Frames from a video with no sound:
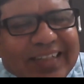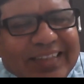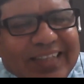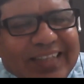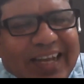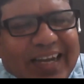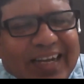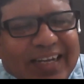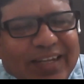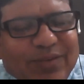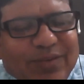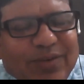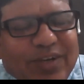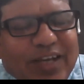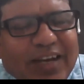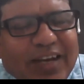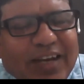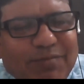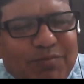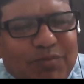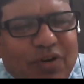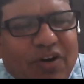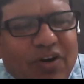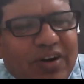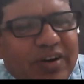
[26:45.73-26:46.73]
that you
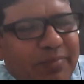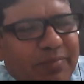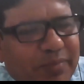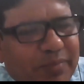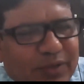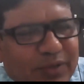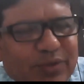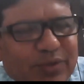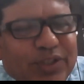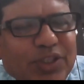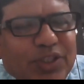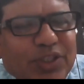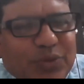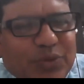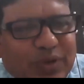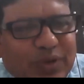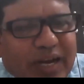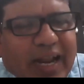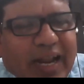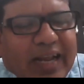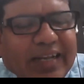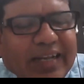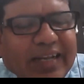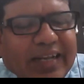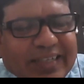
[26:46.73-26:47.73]
can burn me with your
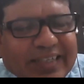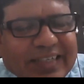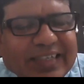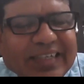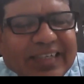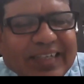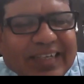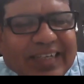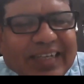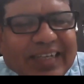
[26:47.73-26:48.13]
anger?"